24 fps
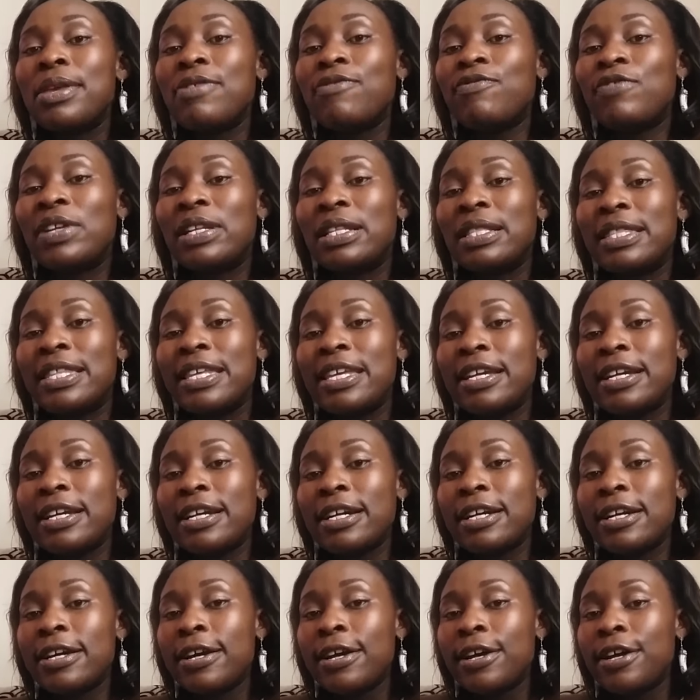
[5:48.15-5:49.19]
even
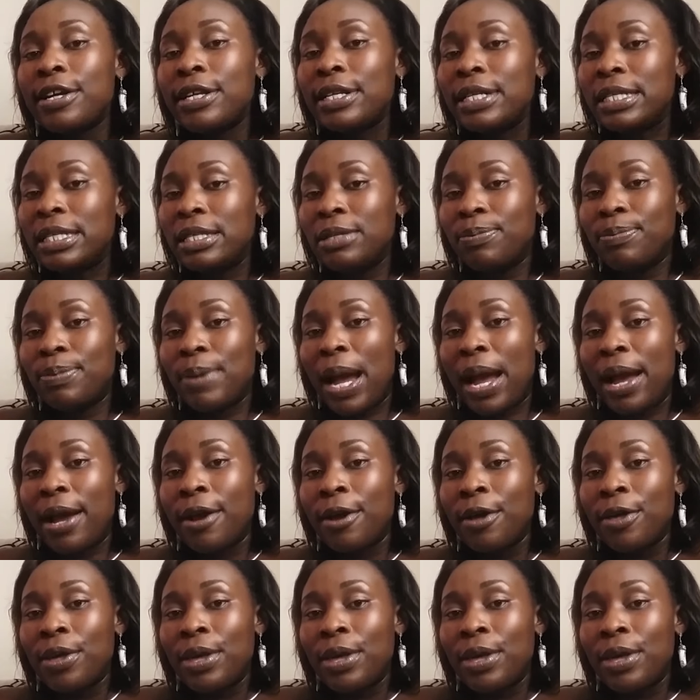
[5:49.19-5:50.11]
think deeper.